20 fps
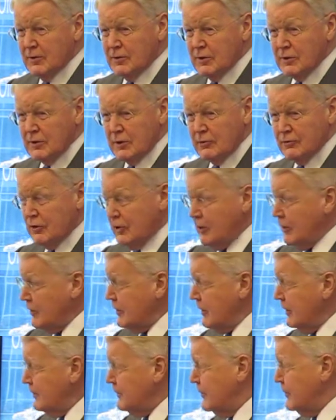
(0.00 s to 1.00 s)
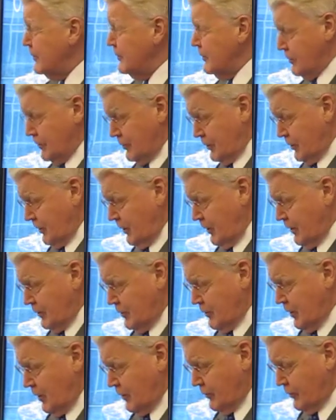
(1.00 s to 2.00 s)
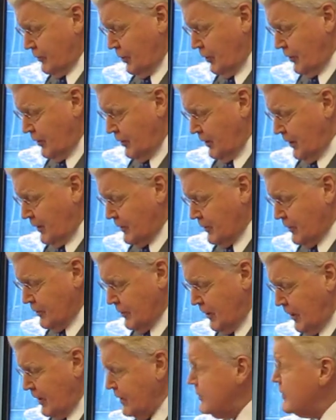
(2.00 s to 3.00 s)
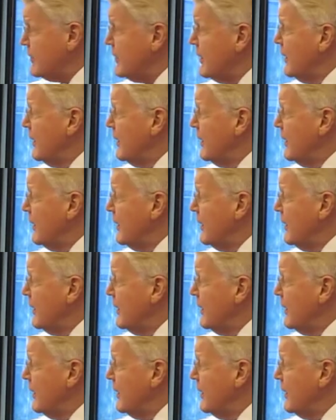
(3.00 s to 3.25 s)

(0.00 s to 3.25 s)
is a joint effort, this is a joint exercise,